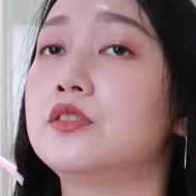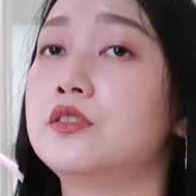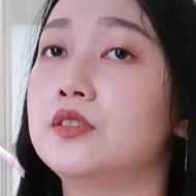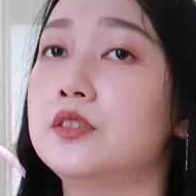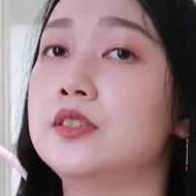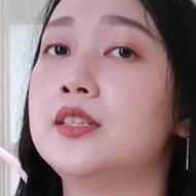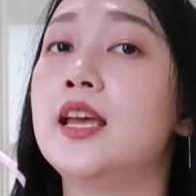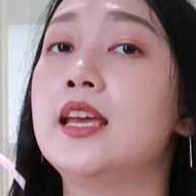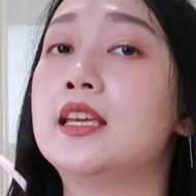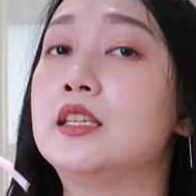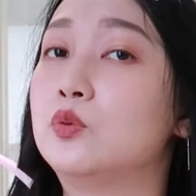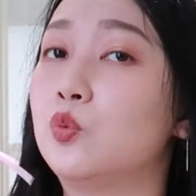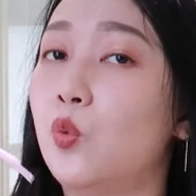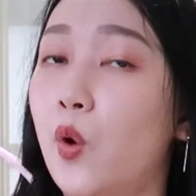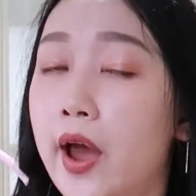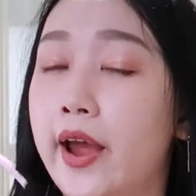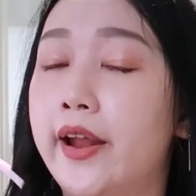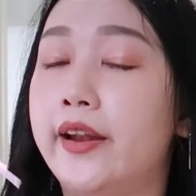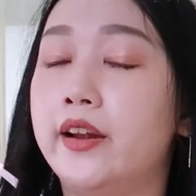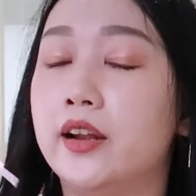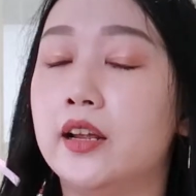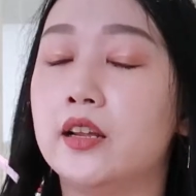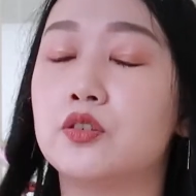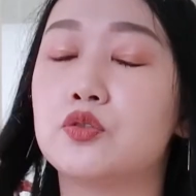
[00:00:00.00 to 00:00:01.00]
So that is what
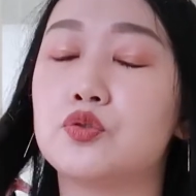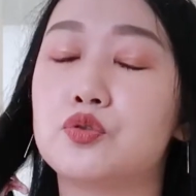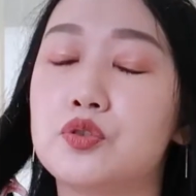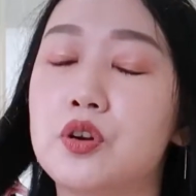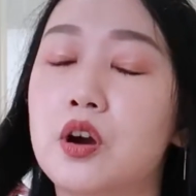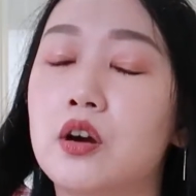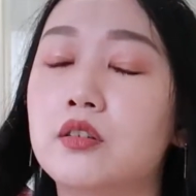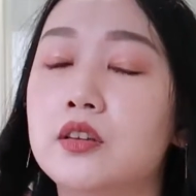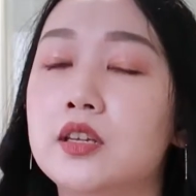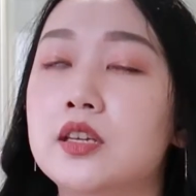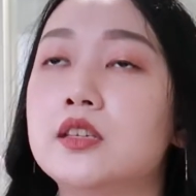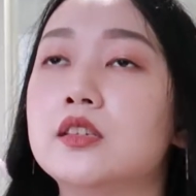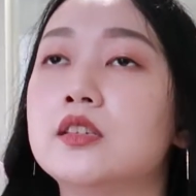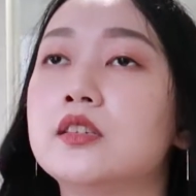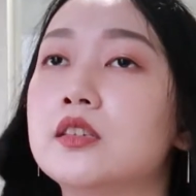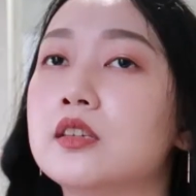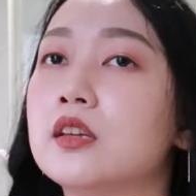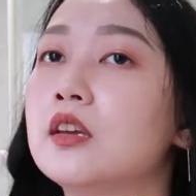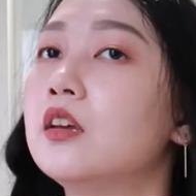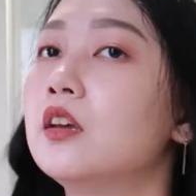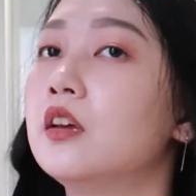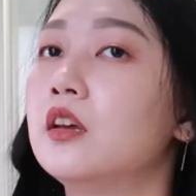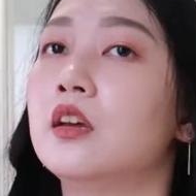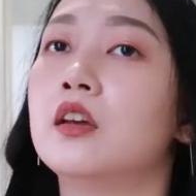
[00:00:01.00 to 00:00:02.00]
I learned throughout this
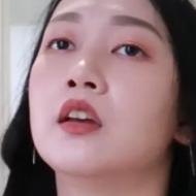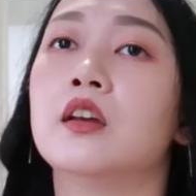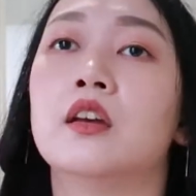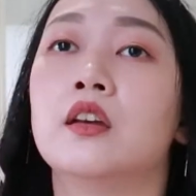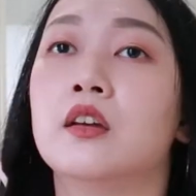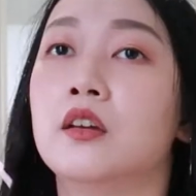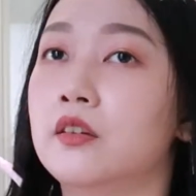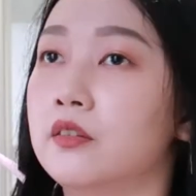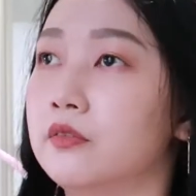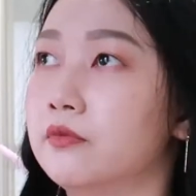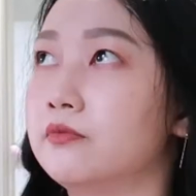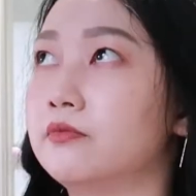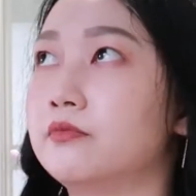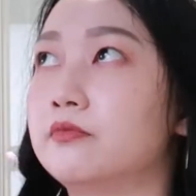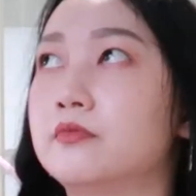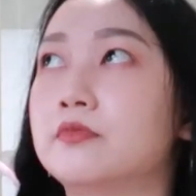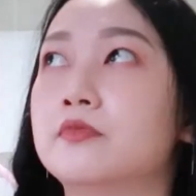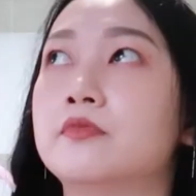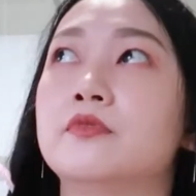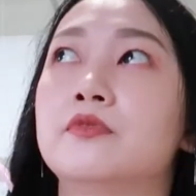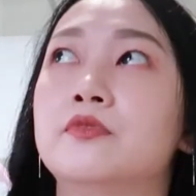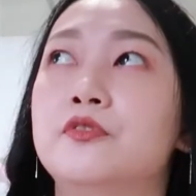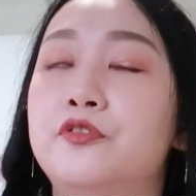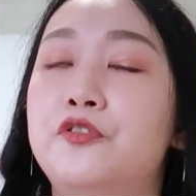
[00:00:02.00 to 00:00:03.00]

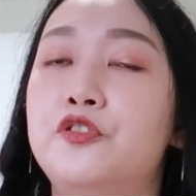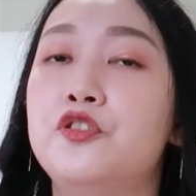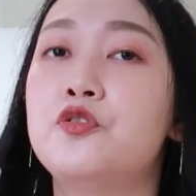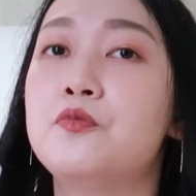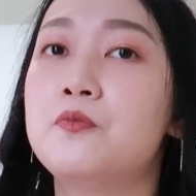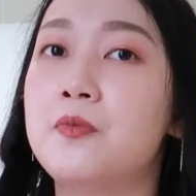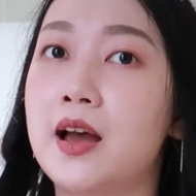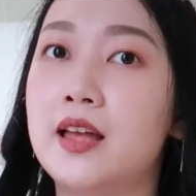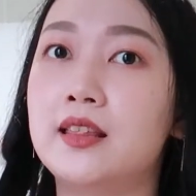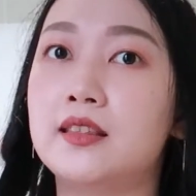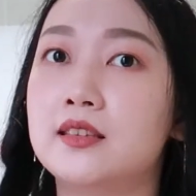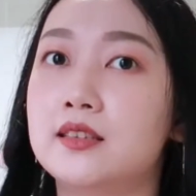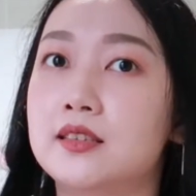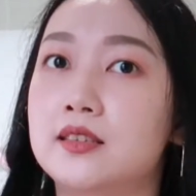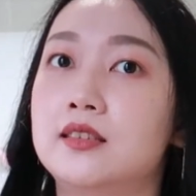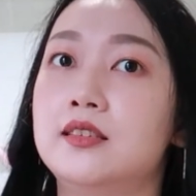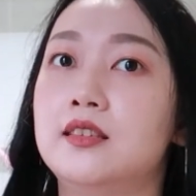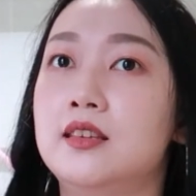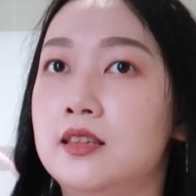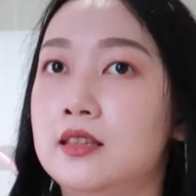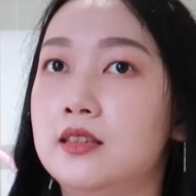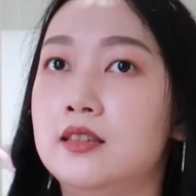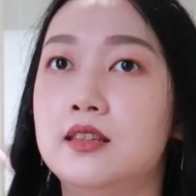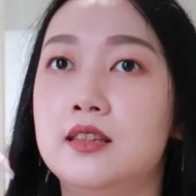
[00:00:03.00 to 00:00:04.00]
few
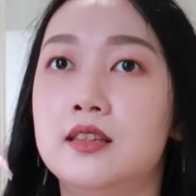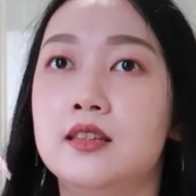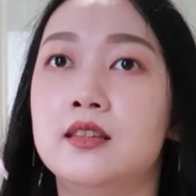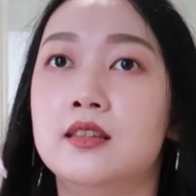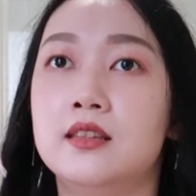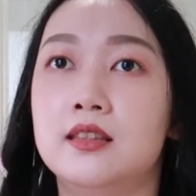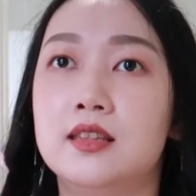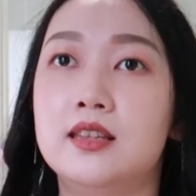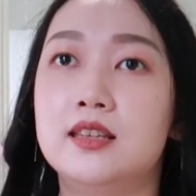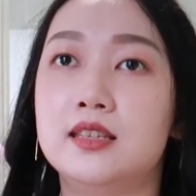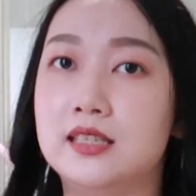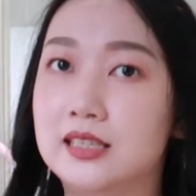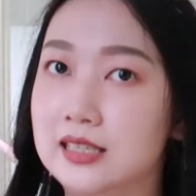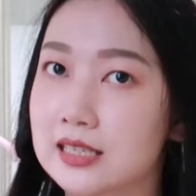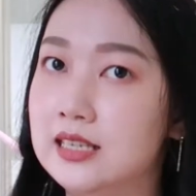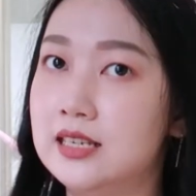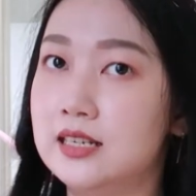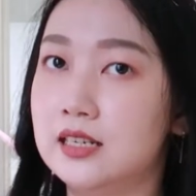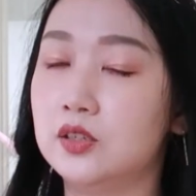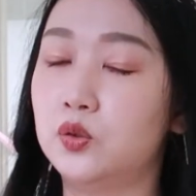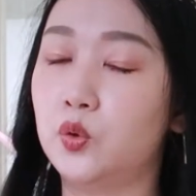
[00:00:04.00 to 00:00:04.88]
months in this year